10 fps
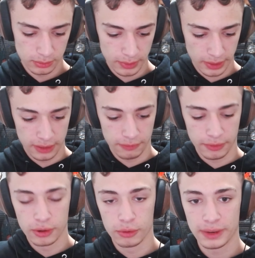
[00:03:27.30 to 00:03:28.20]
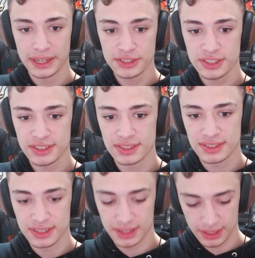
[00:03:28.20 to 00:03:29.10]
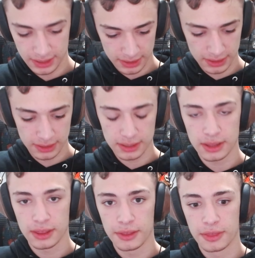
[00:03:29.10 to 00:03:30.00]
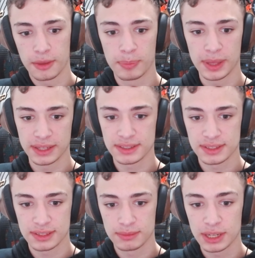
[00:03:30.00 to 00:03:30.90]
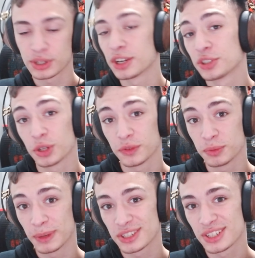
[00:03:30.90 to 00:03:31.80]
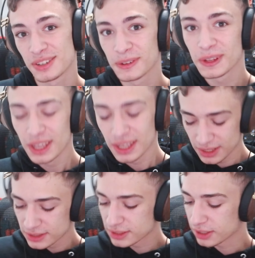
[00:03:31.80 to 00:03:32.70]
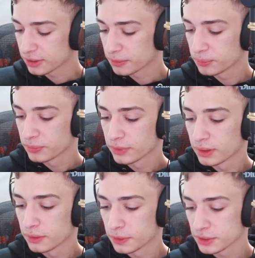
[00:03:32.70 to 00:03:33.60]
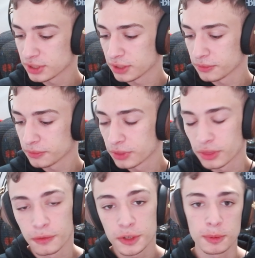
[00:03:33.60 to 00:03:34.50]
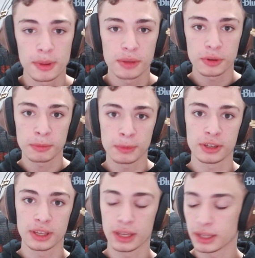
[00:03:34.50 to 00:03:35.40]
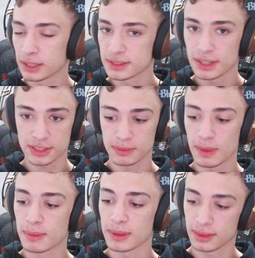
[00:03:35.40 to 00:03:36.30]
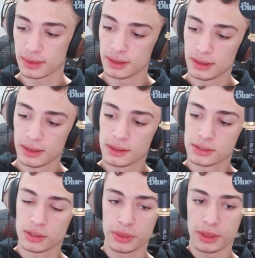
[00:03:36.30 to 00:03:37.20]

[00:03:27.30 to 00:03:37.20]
you have ratchets, and the bits. Not trying to show off too much. So first off, the first Beyblade we're going to be looking at is Husk Mammoth. So